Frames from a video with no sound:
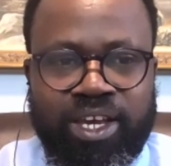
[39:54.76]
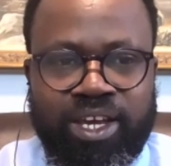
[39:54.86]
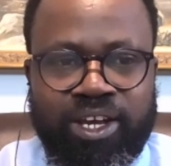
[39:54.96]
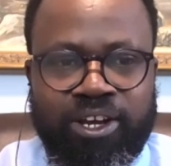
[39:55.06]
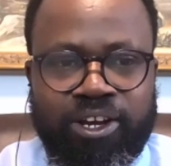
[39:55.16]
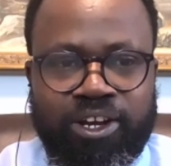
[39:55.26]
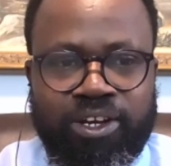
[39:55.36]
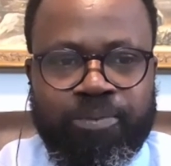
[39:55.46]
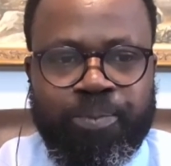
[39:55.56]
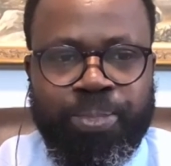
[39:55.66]

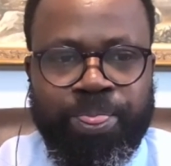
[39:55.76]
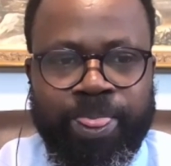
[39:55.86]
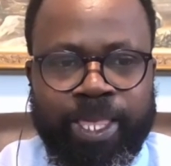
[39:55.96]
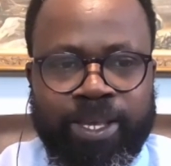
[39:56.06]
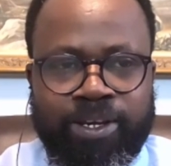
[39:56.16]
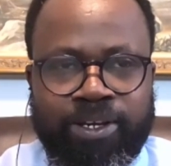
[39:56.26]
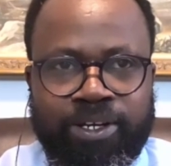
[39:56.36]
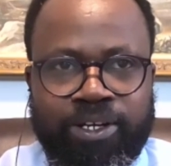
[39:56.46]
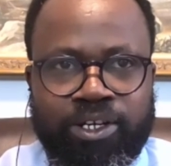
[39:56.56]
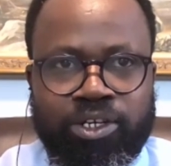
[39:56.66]
transgender
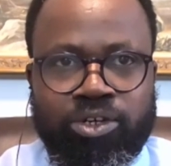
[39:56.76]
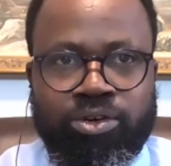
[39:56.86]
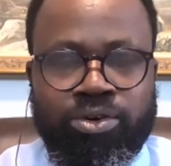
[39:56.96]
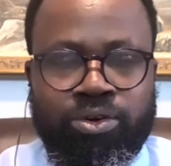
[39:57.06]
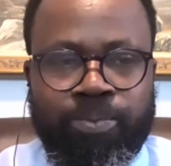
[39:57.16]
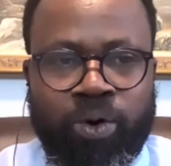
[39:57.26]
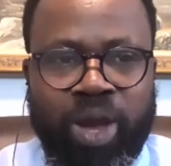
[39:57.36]
group